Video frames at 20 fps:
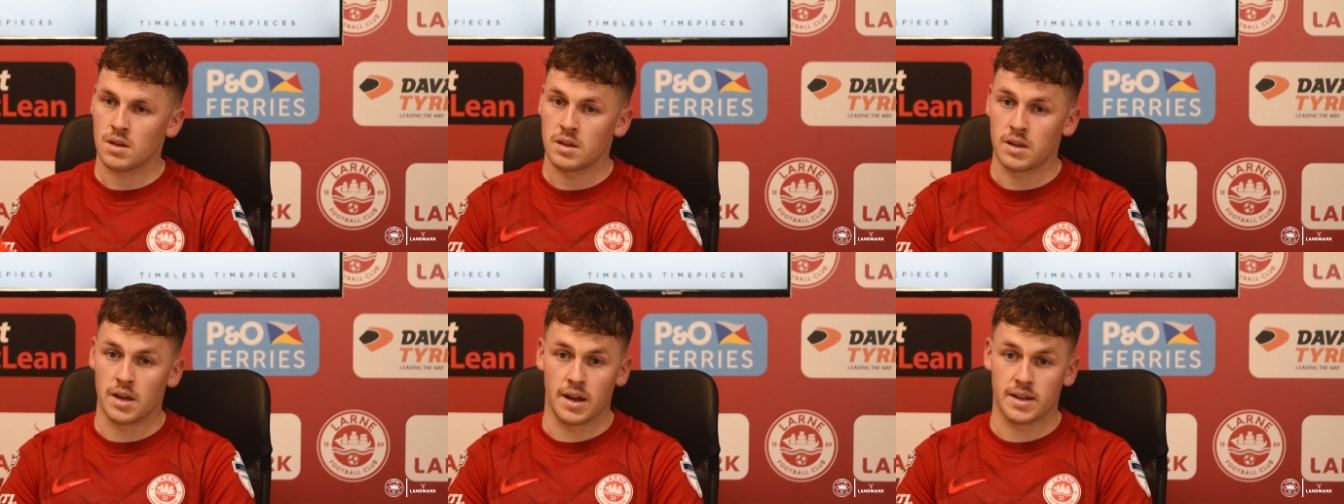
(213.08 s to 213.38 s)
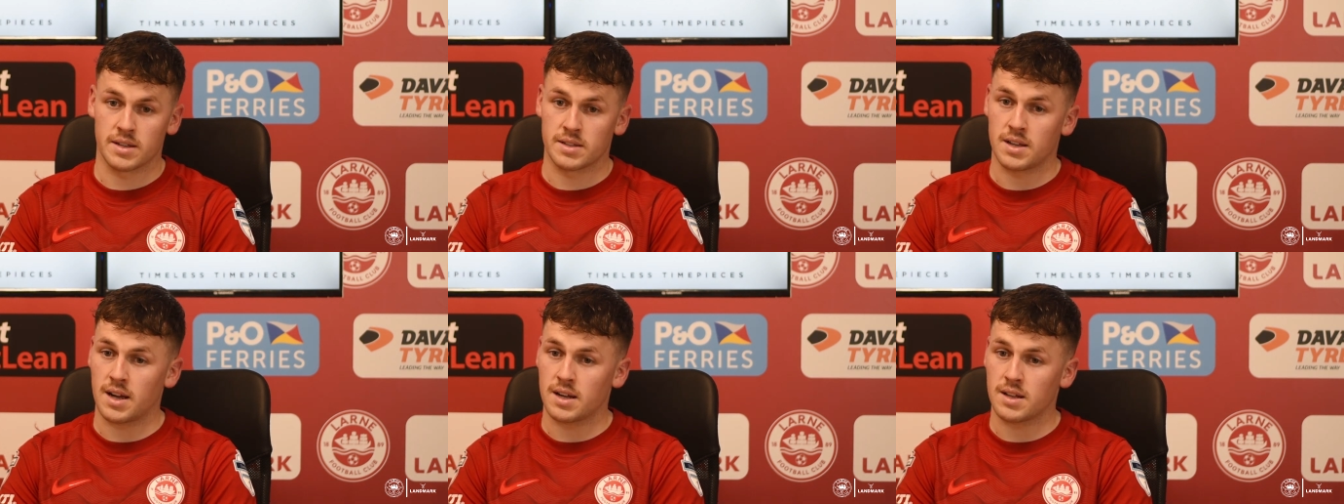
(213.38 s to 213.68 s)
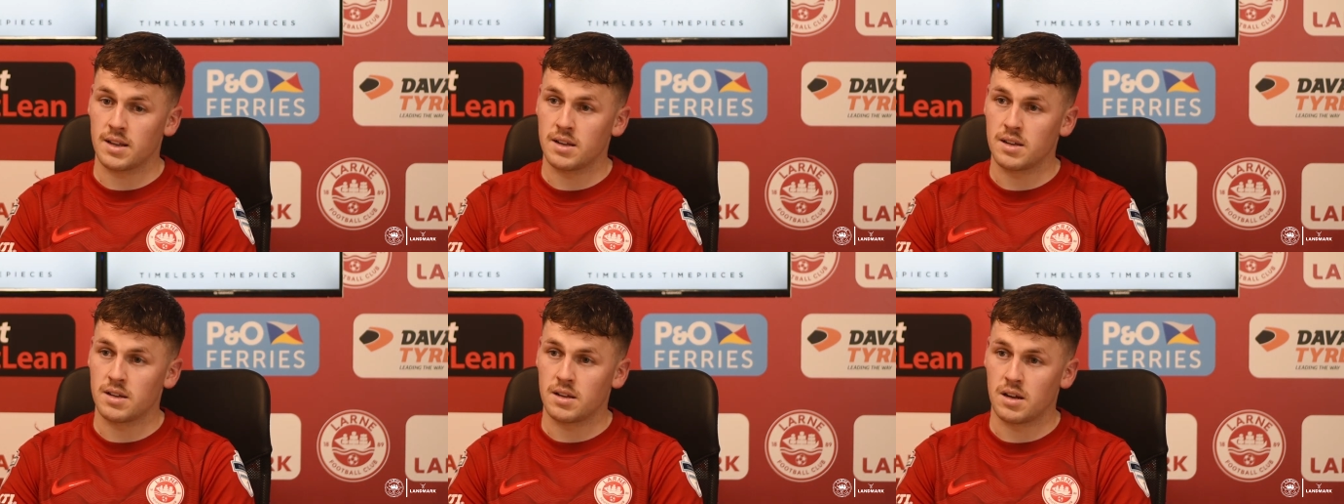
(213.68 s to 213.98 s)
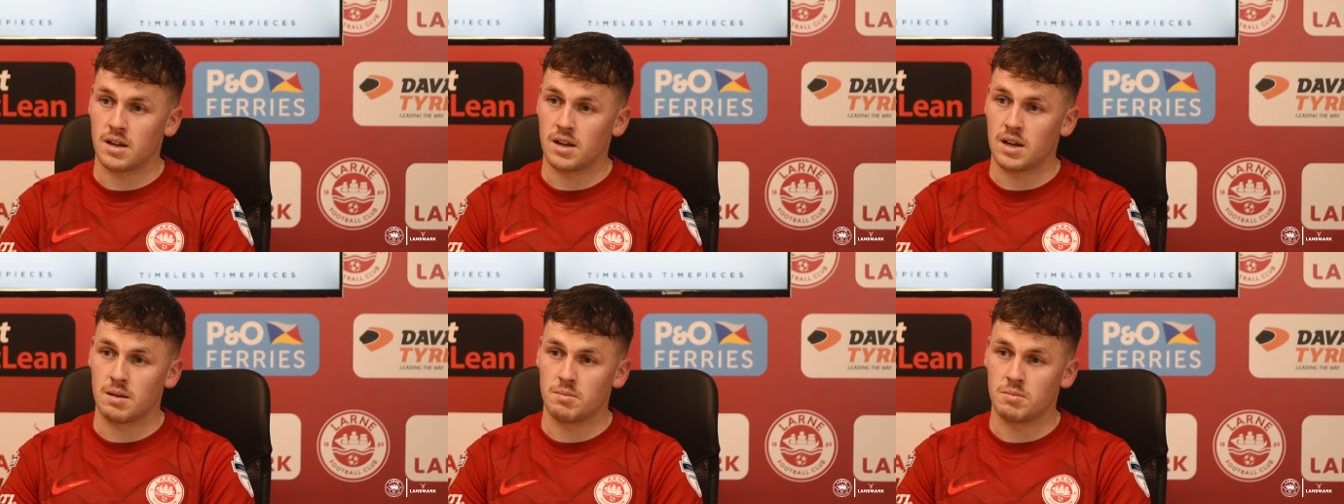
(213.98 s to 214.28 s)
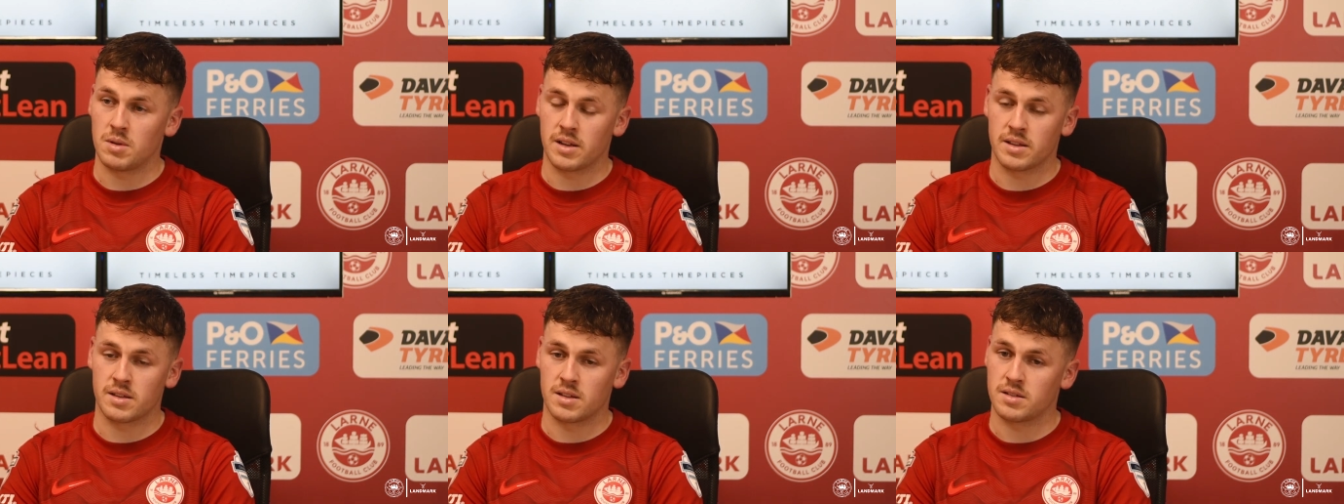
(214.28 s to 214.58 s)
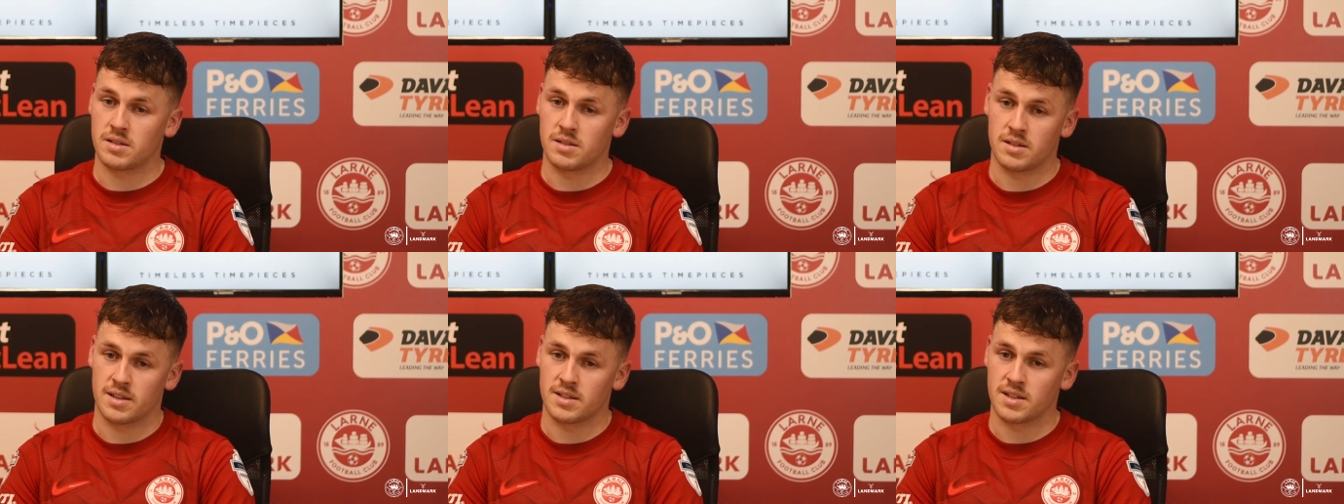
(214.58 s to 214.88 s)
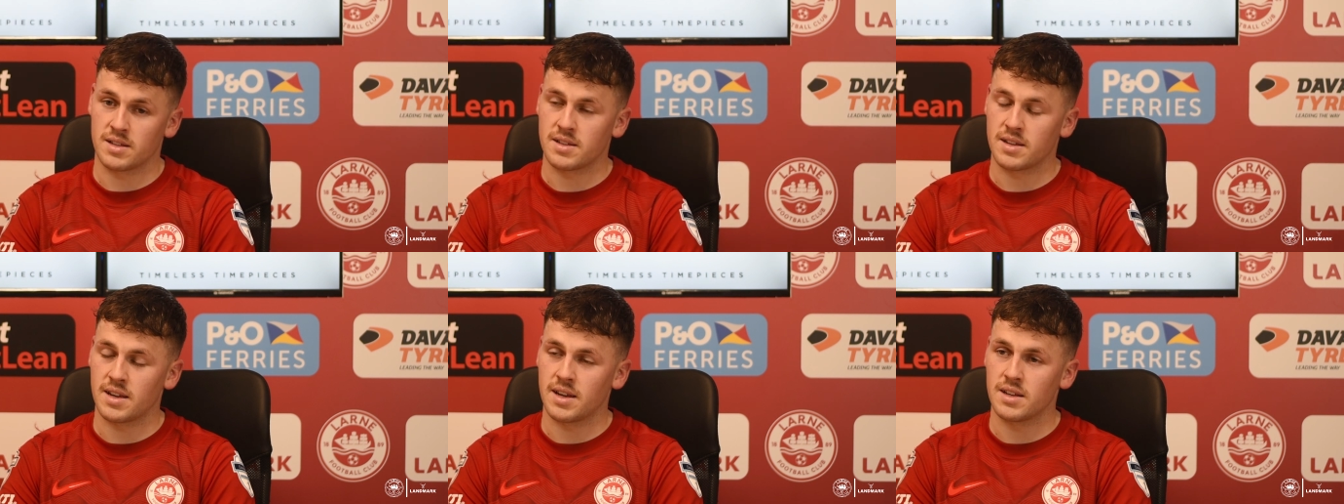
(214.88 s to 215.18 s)
Yeah, exactly. As I
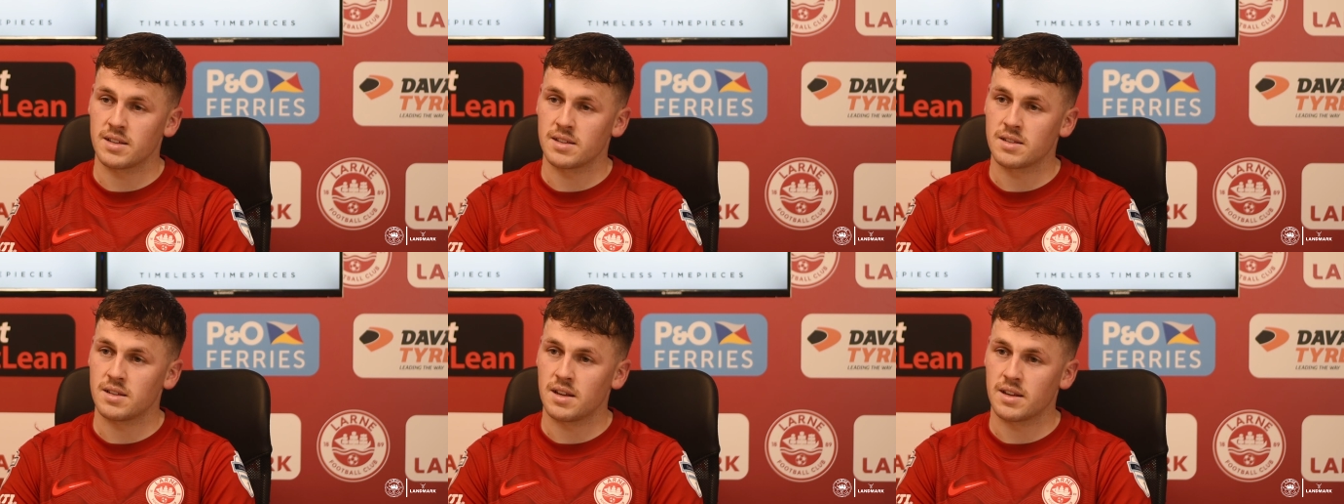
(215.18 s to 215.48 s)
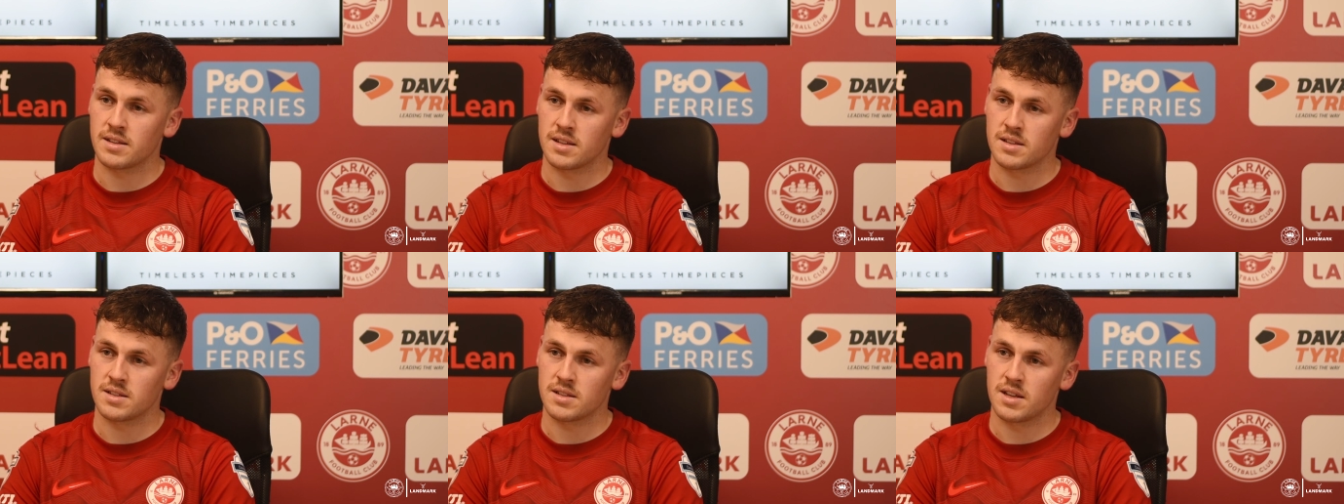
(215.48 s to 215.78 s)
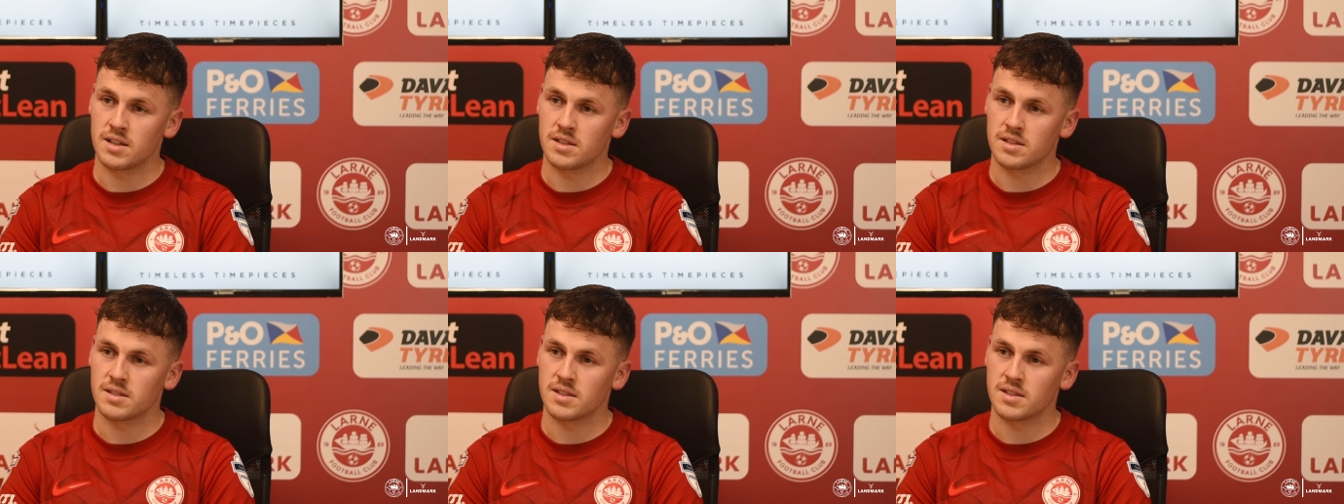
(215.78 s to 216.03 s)
said, at this stage of the